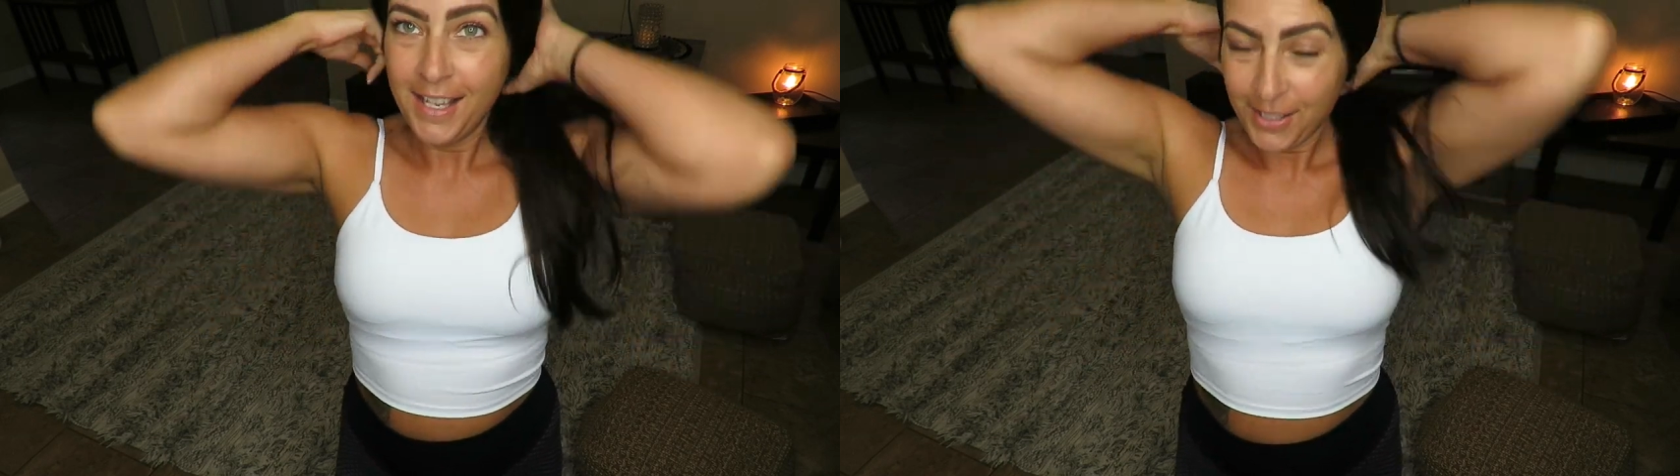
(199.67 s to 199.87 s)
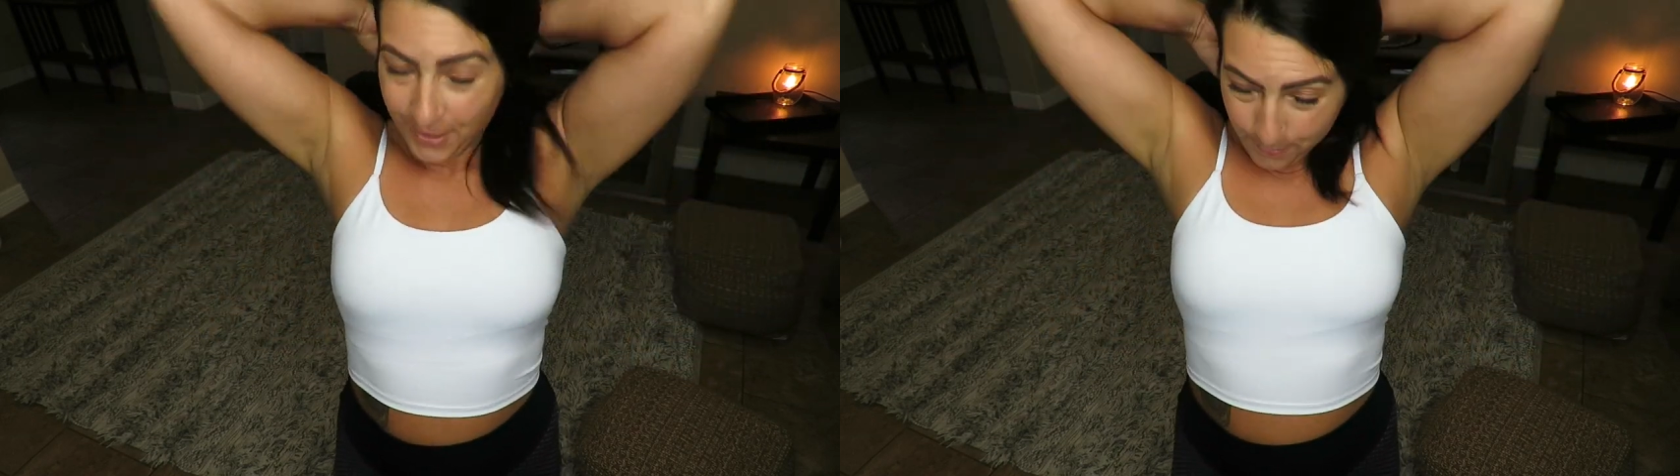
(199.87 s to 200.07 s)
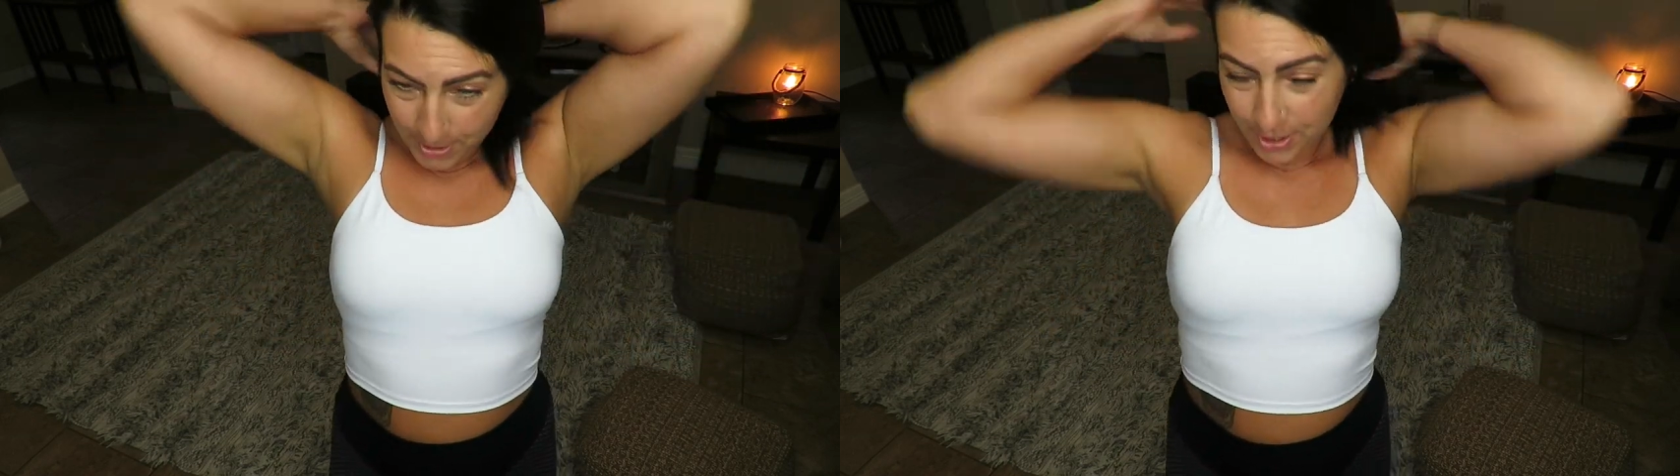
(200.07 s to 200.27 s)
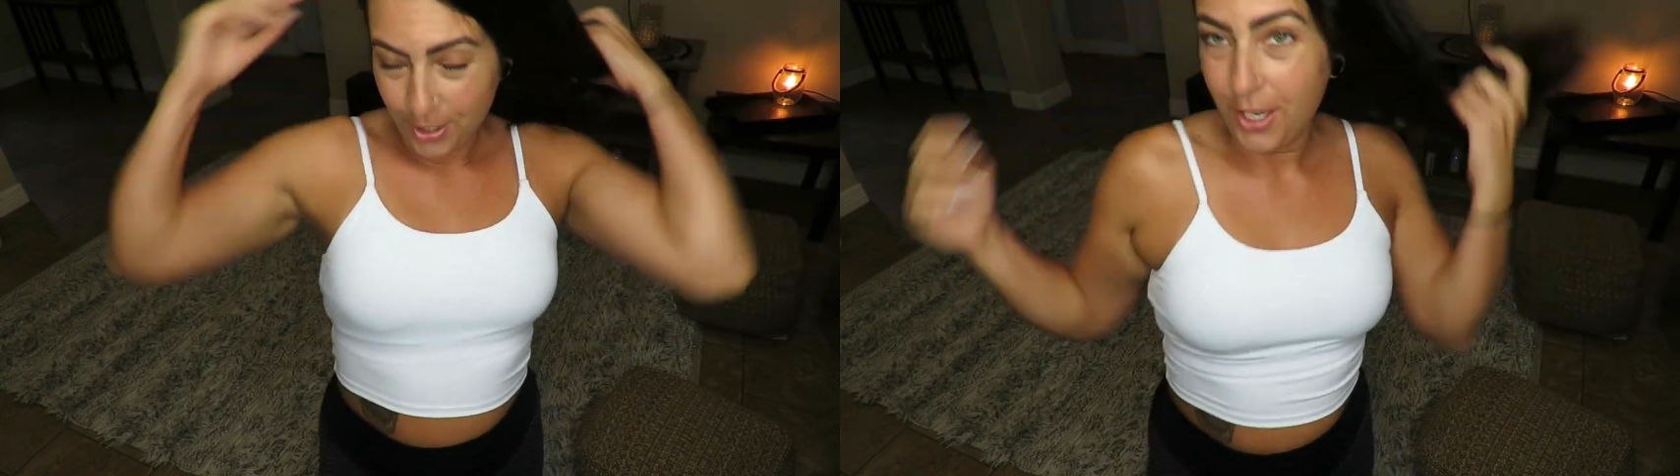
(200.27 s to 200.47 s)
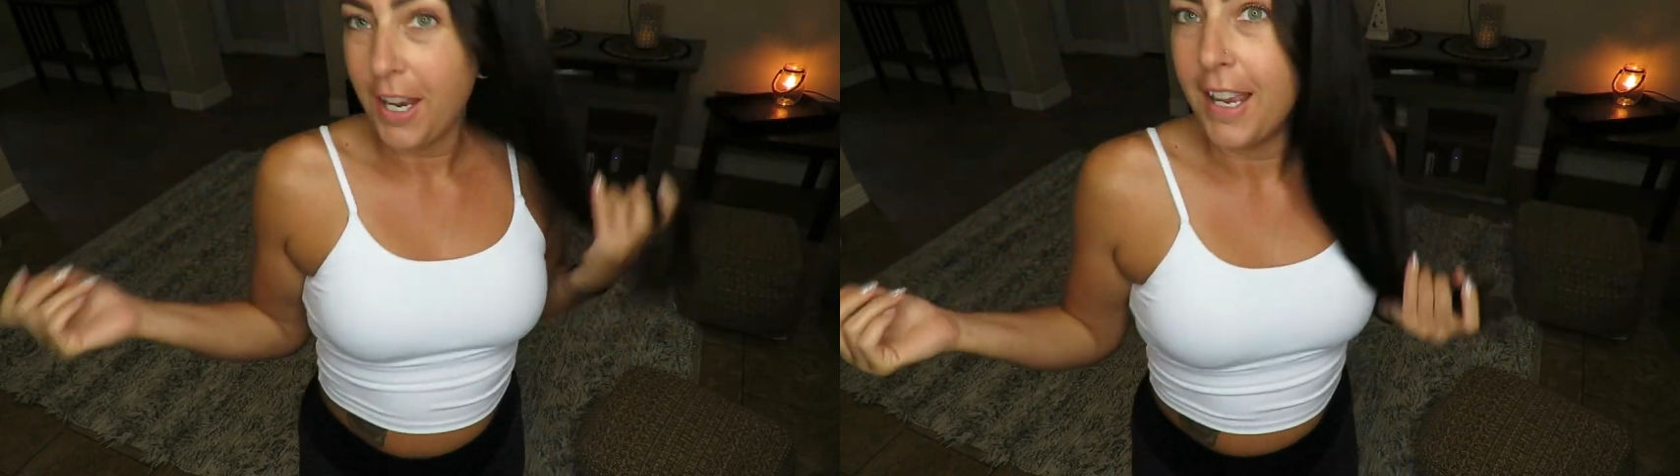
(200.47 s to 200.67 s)
So let me
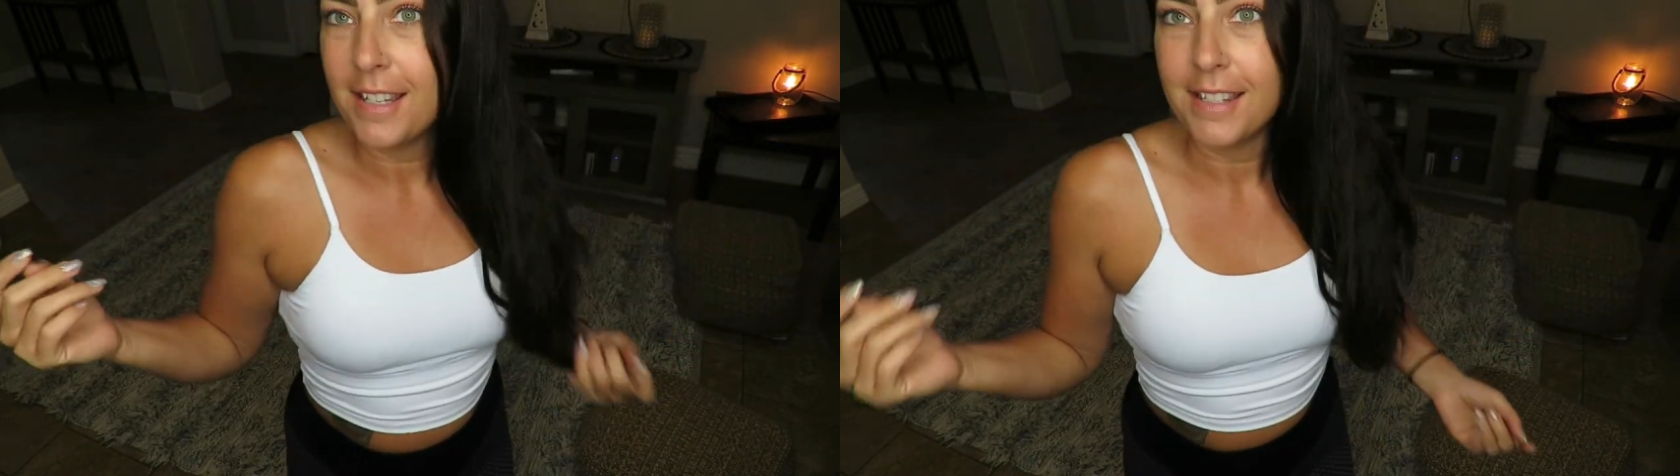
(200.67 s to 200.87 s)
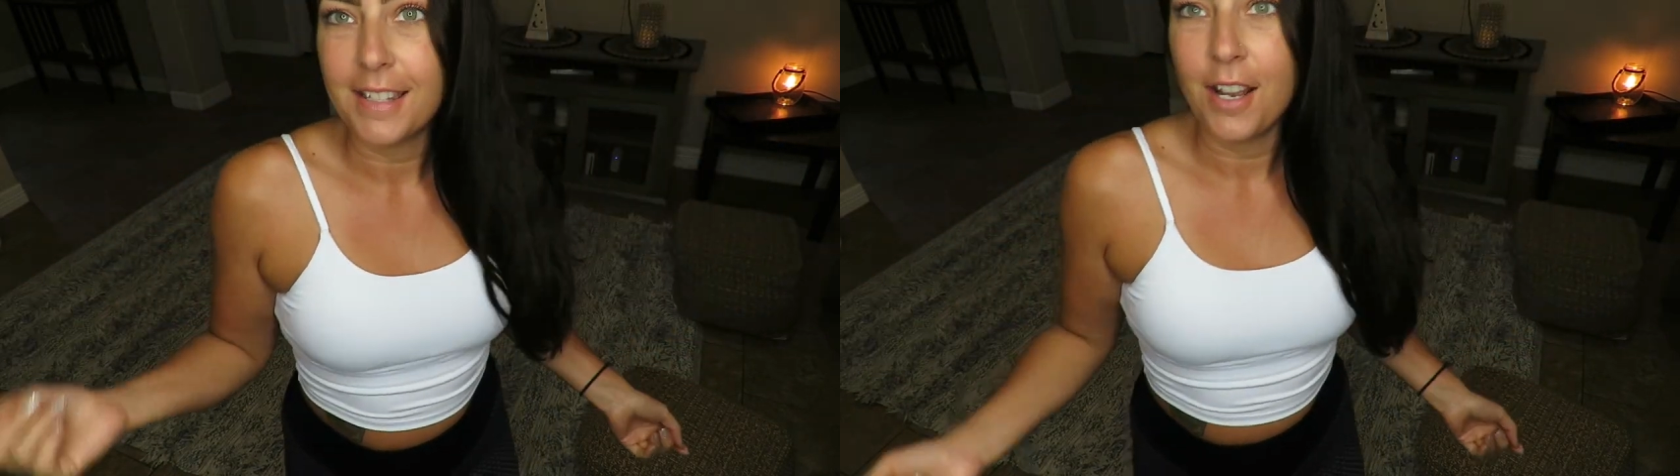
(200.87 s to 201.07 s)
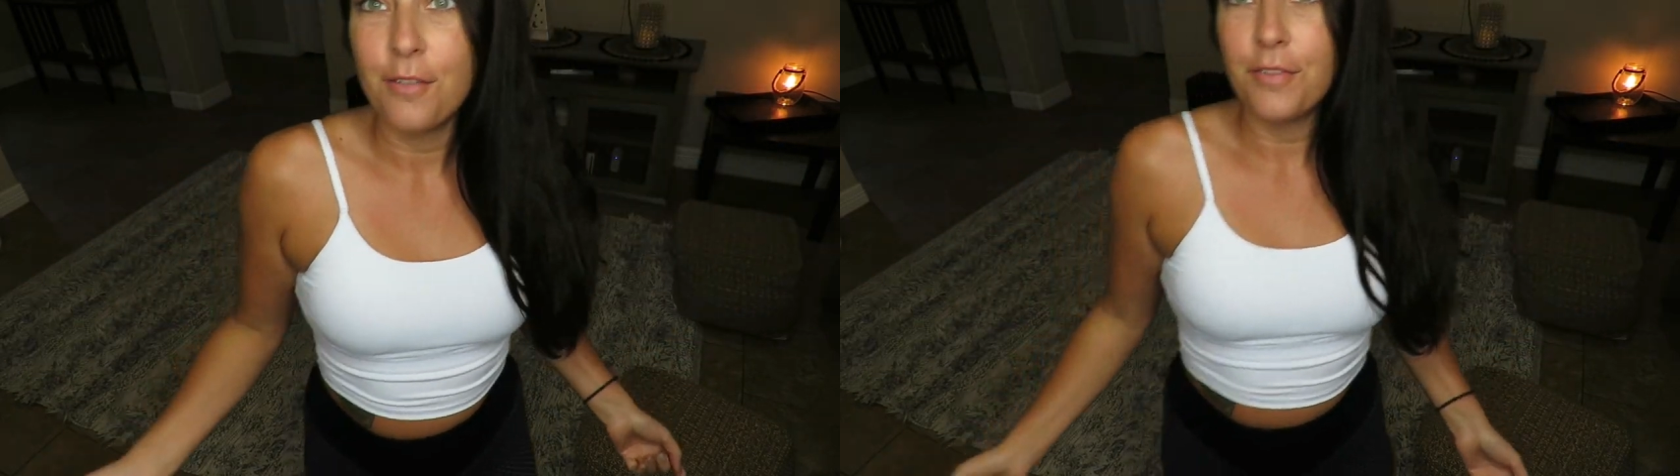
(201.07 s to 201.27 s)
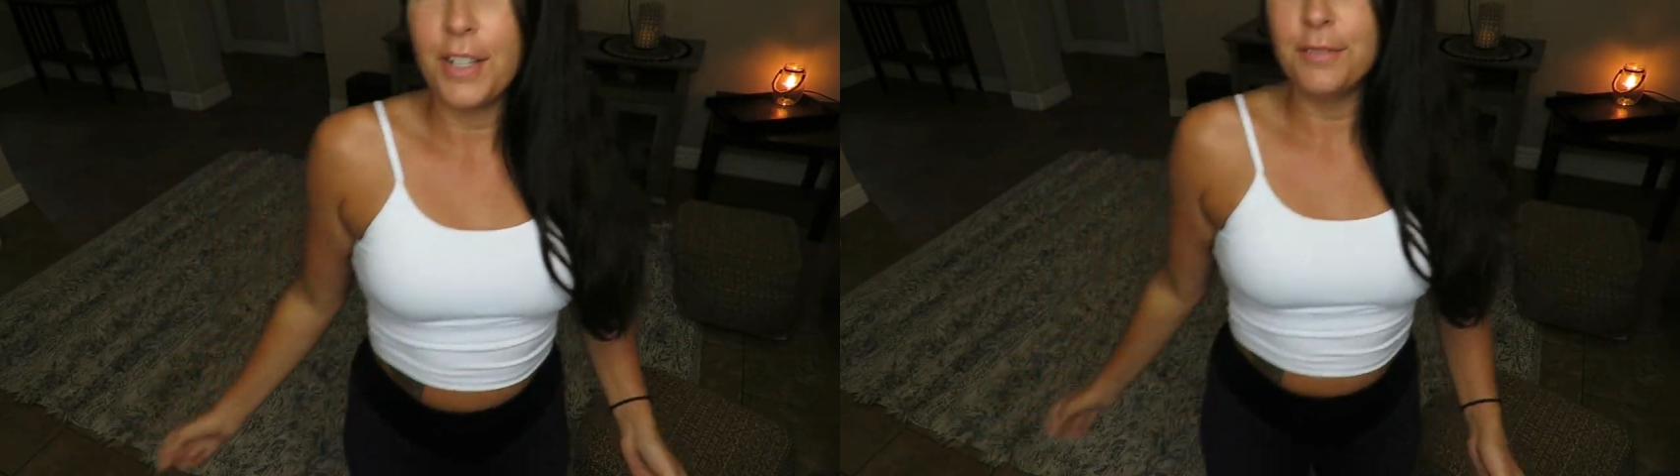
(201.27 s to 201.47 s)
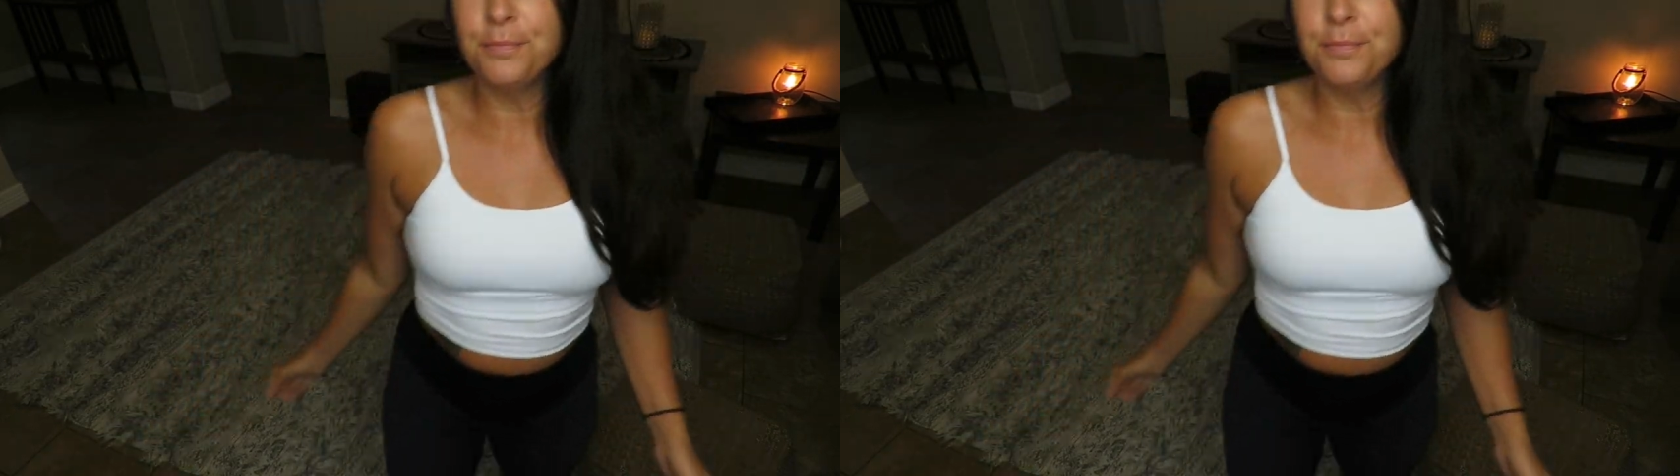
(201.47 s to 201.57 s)
show you guys this outfit.